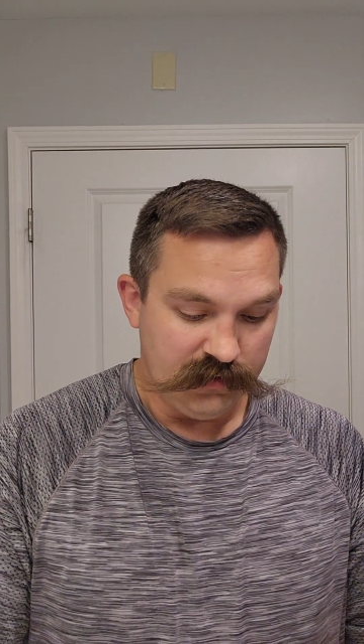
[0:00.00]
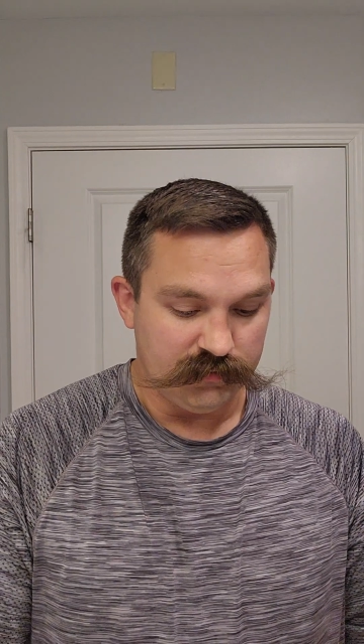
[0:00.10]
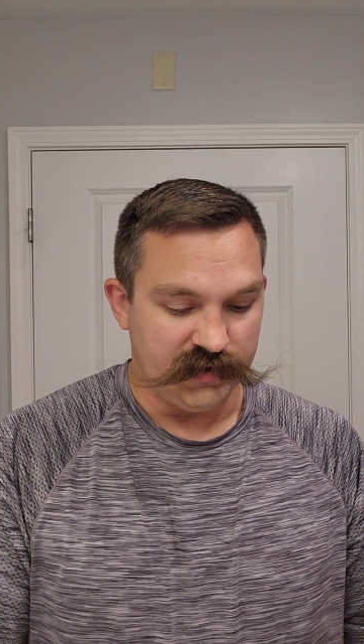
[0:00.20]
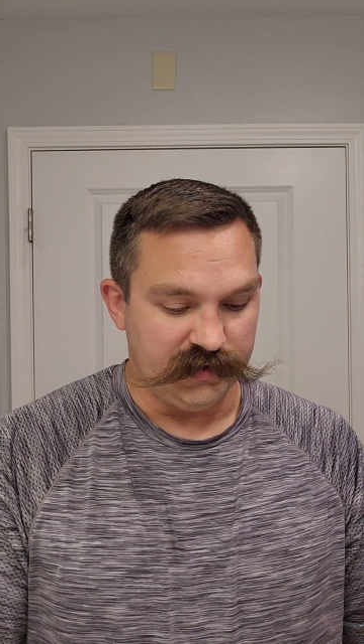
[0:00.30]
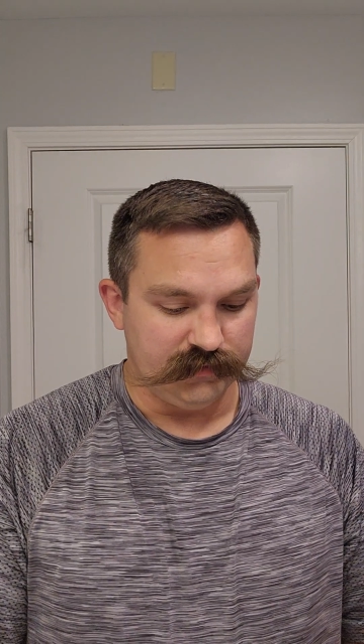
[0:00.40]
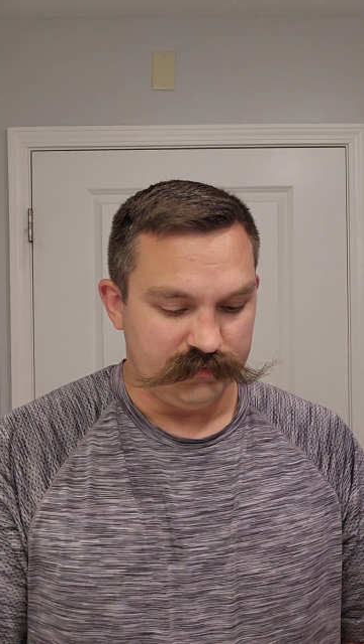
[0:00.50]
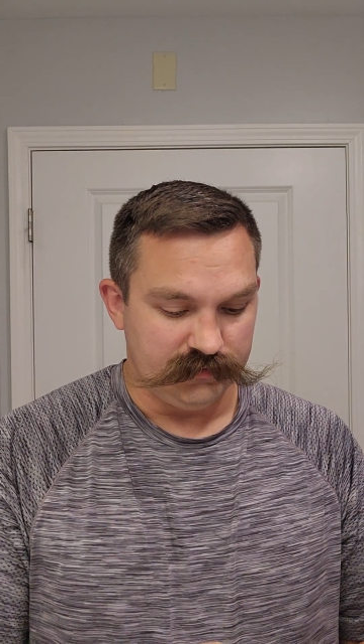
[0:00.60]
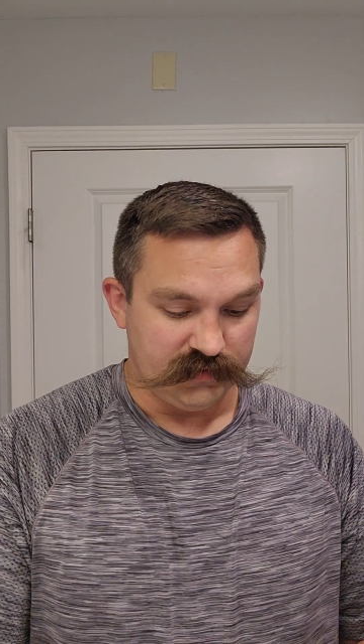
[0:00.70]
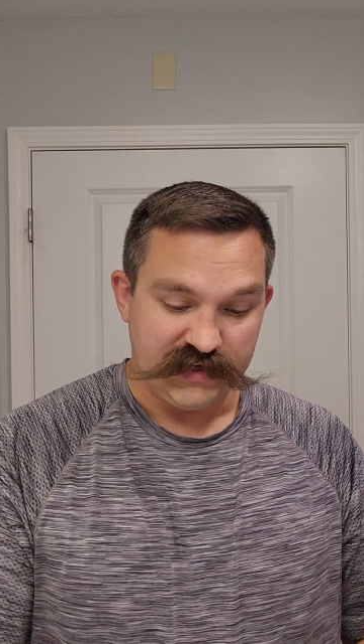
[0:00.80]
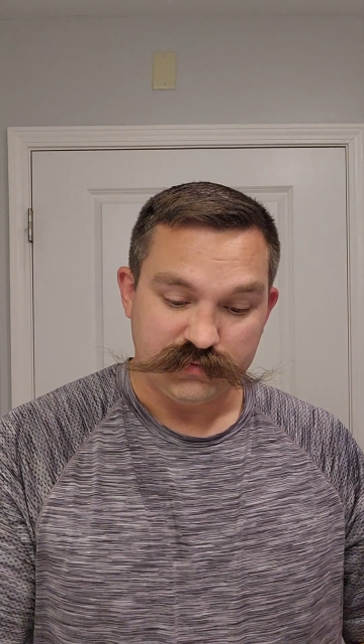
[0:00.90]
but
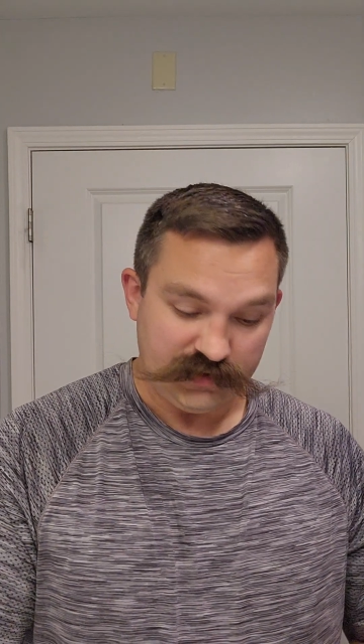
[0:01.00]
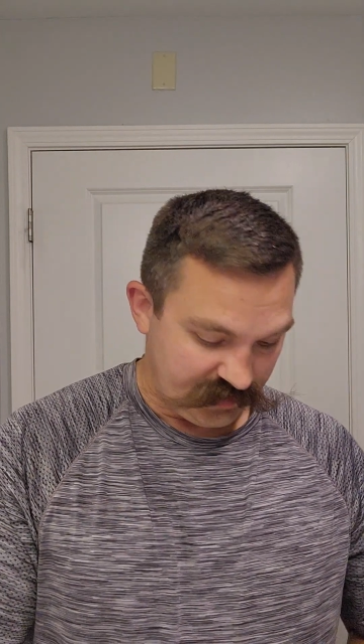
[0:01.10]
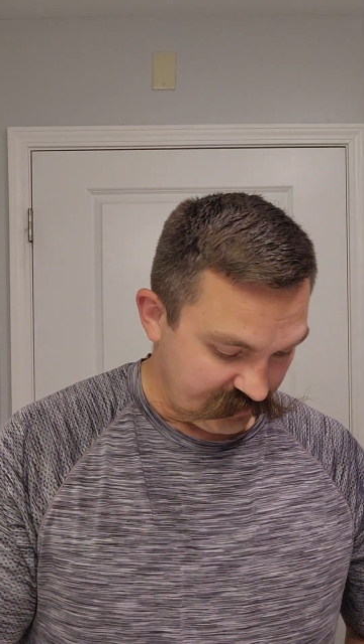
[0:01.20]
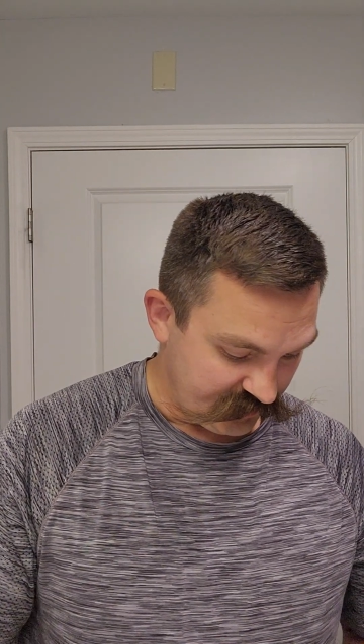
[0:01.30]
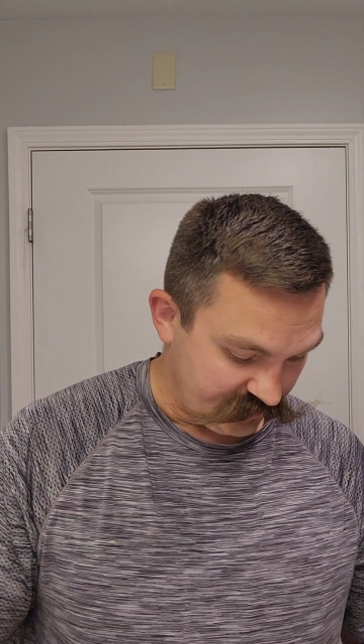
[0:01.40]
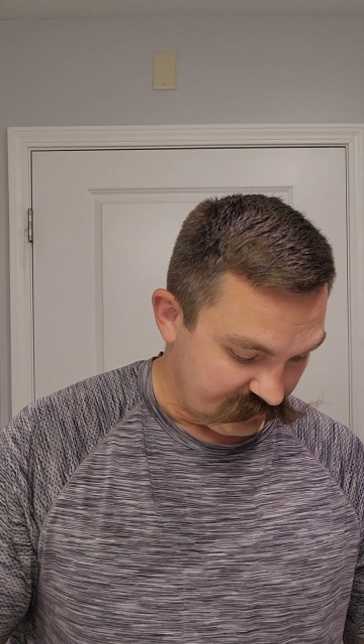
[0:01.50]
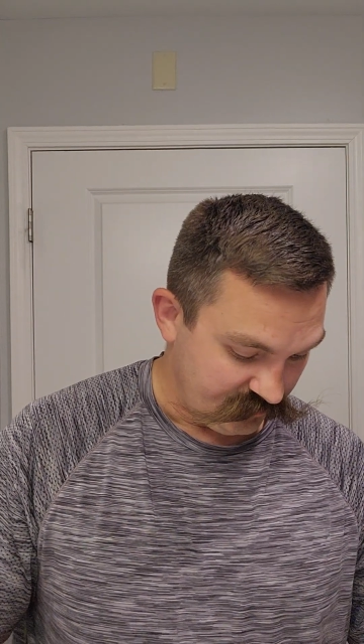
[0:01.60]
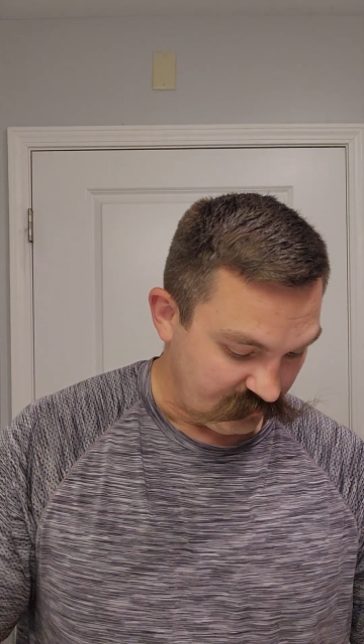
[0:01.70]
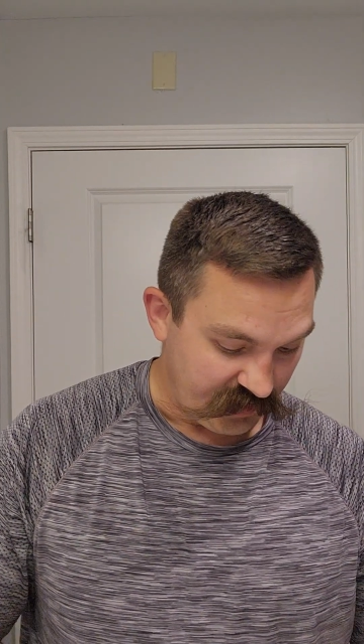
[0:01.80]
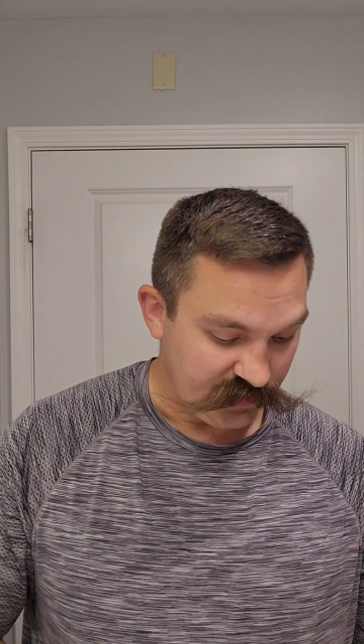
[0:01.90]
that's what
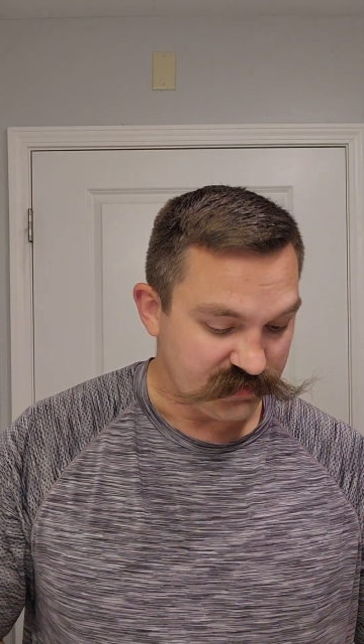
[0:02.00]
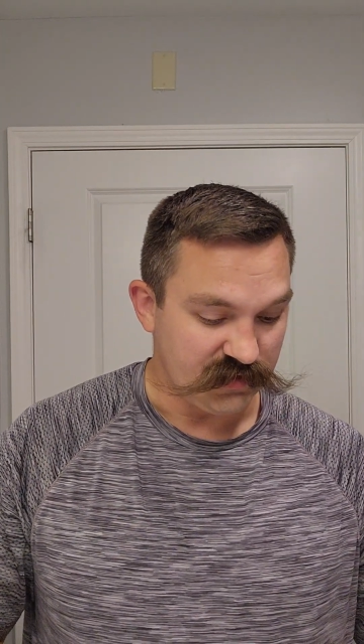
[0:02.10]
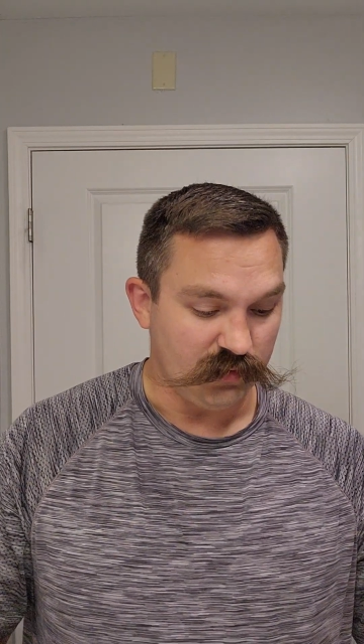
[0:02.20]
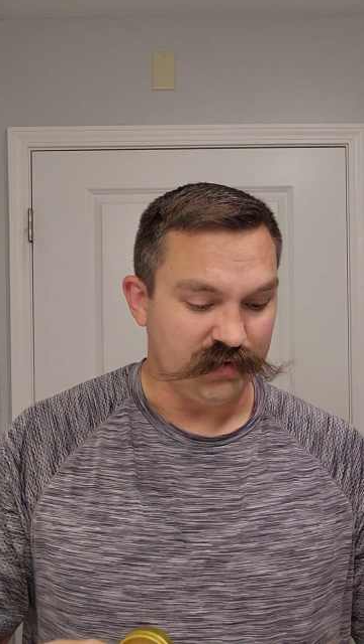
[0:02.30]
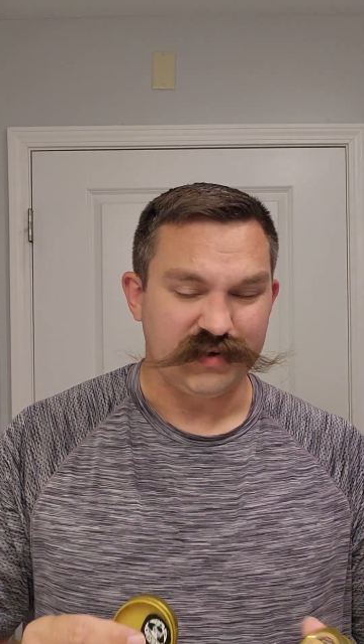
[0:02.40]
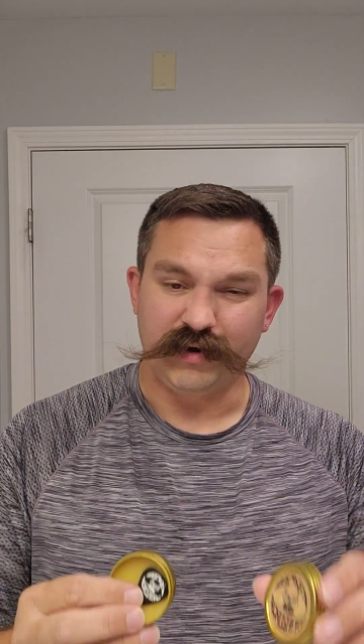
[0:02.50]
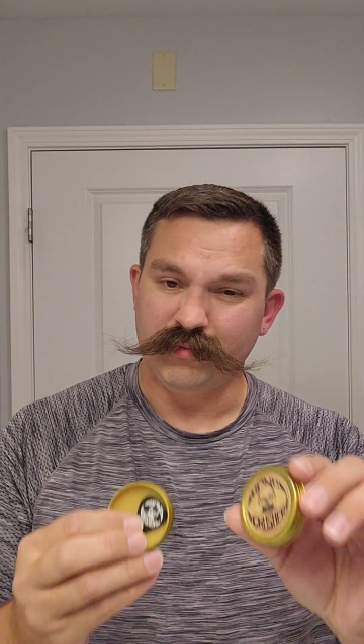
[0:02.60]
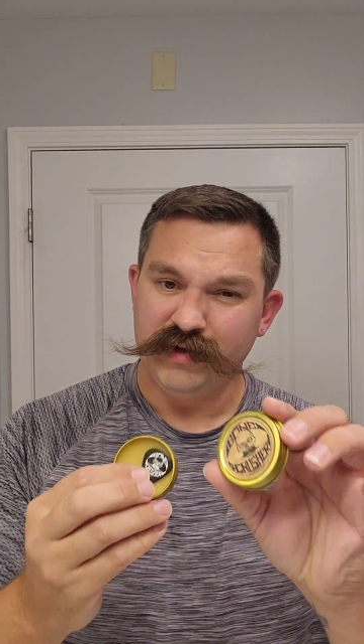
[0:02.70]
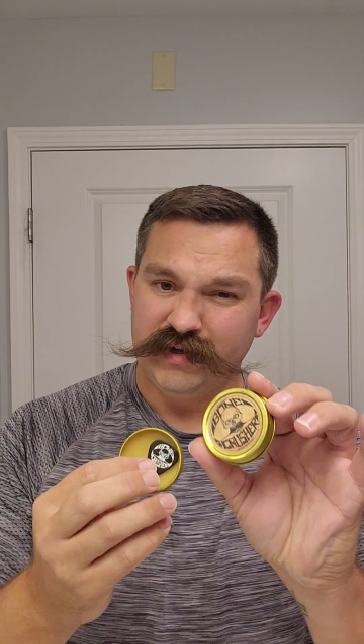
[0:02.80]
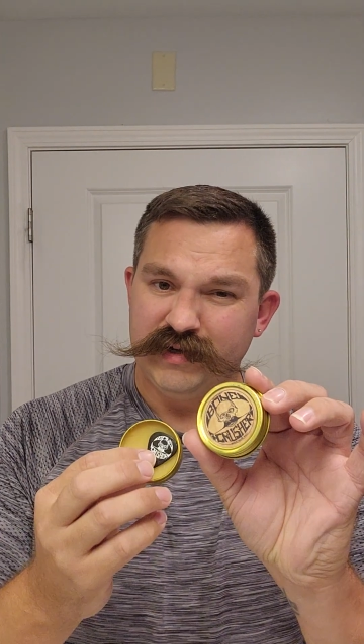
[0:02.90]
I use in the wintertime